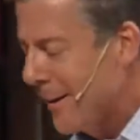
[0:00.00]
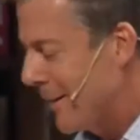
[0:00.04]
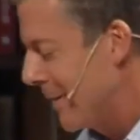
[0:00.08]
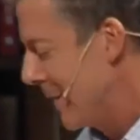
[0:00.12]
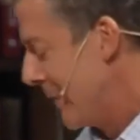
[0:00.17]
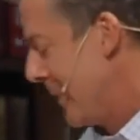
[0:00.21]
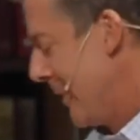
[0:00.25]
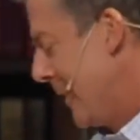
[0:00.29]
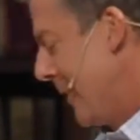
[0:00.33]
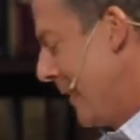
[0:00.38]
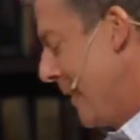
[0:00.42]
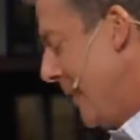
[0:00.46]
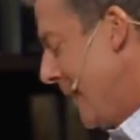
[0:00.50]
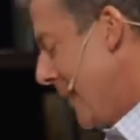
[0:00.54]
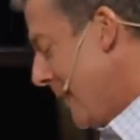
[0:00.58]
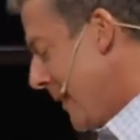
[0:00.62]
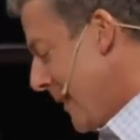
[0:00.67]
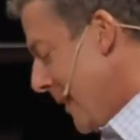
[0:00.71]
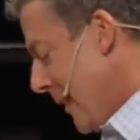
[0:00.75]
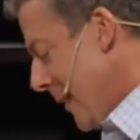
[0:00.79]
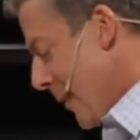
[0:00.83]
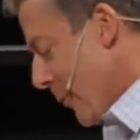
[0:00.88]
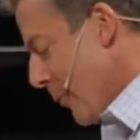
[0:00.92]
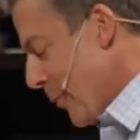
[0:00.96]
and
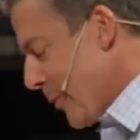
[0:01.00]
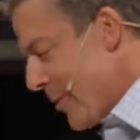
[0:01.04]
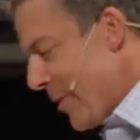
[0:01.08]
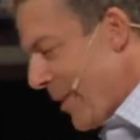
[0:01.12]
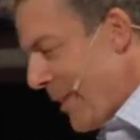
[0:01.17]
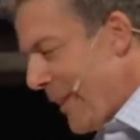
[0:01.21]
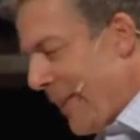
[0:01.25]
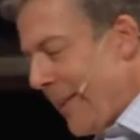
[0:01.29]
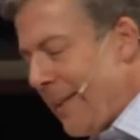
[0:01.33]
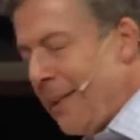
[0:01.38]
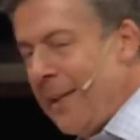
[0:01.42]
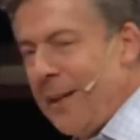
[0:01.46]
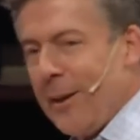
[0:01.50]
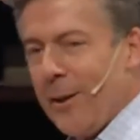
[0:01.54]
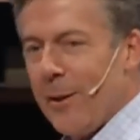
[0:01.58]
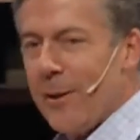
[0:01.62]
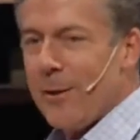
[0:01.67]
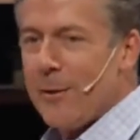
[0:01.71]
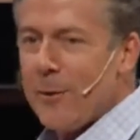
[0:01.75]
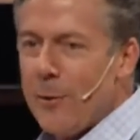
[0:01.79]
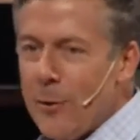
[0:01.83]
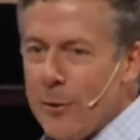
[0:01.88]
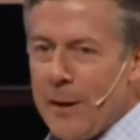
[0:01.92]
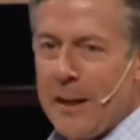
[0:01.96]
we're sitting in here
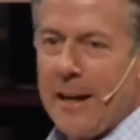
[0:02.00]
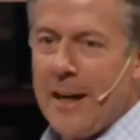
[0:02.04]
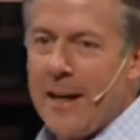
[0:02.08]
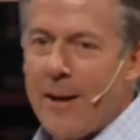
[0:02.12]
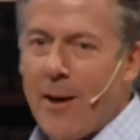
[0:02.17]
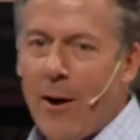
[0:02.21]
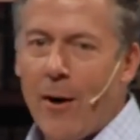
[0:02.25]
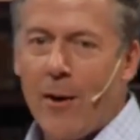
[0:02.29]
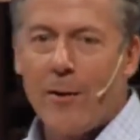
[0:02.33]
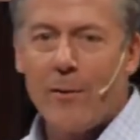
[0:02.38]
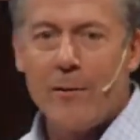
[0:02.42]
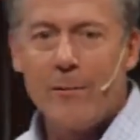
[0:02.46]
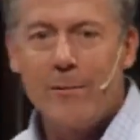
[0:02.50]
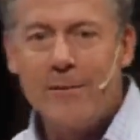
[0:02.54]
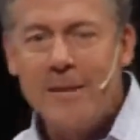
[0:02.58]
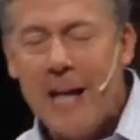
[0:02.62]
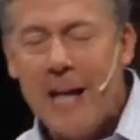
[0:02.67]
looking at our